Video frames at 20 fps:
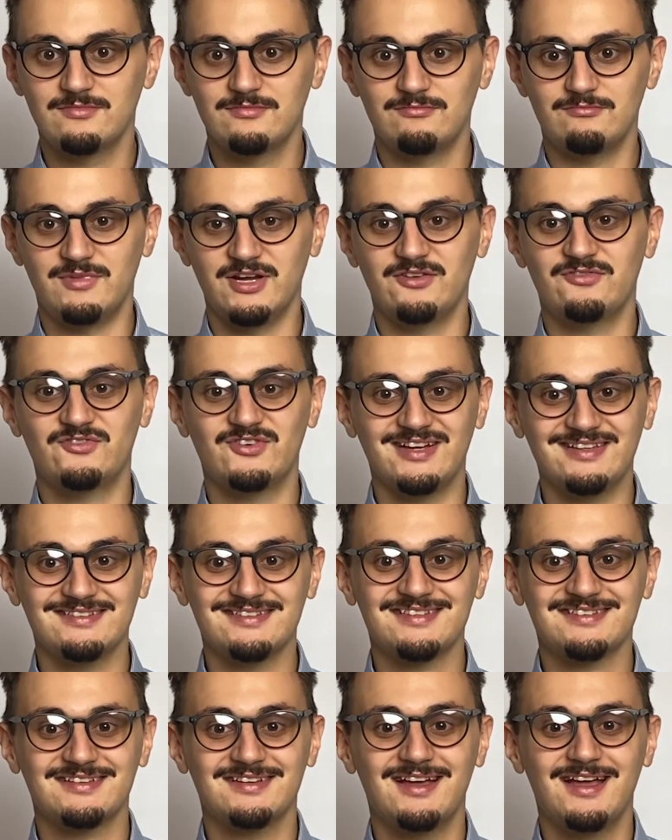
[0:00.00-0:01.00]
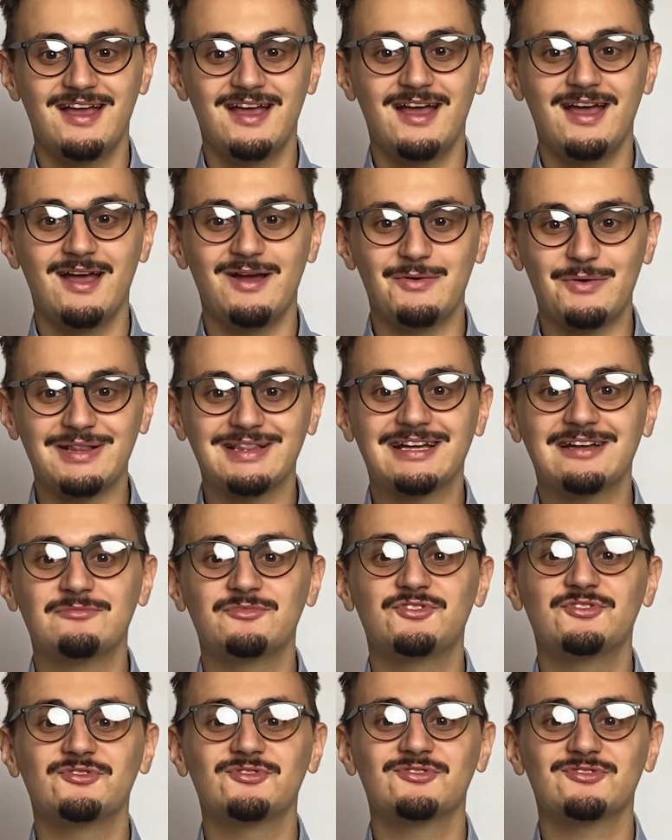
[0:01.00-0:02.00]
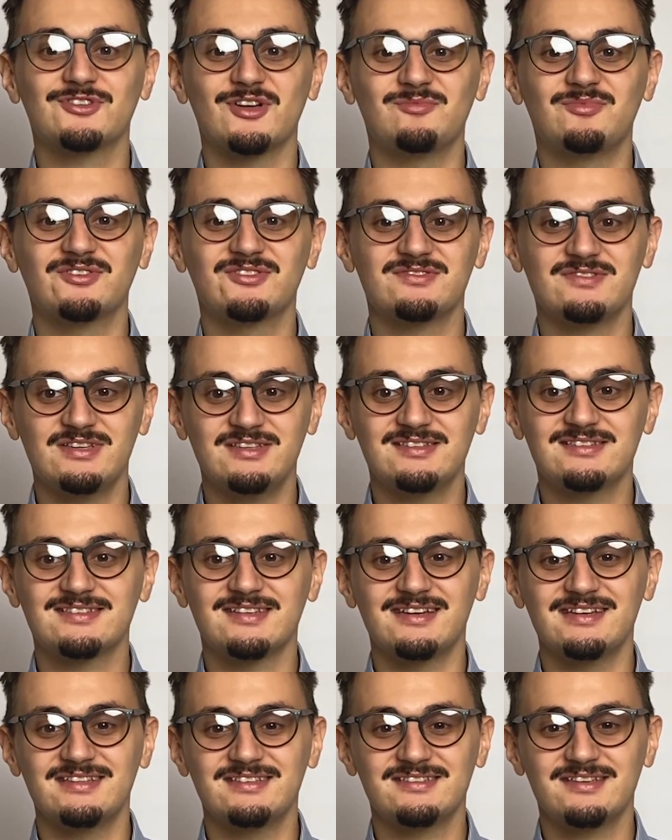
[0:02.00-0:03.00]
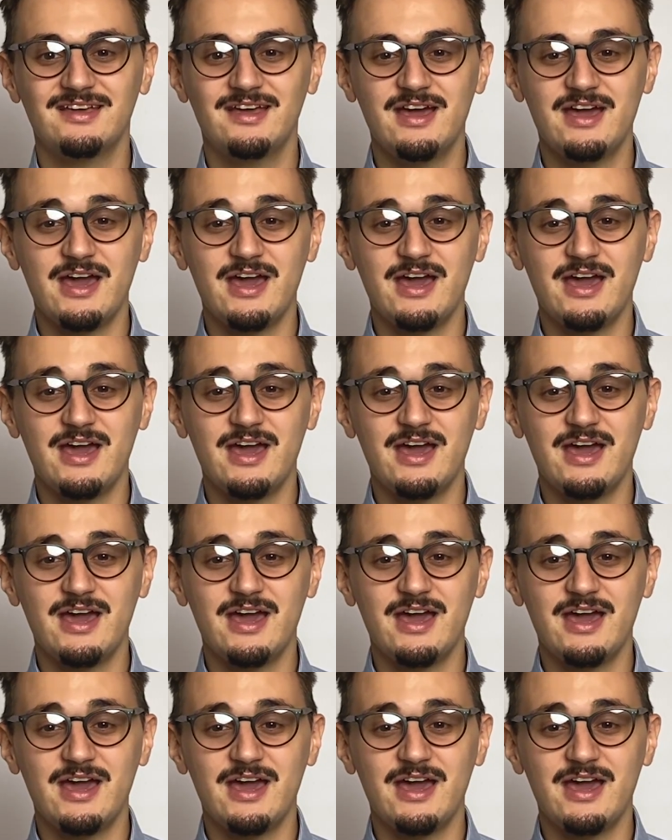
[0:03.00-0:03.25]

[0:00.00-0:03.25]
My friends, welcome to Stobox Insights,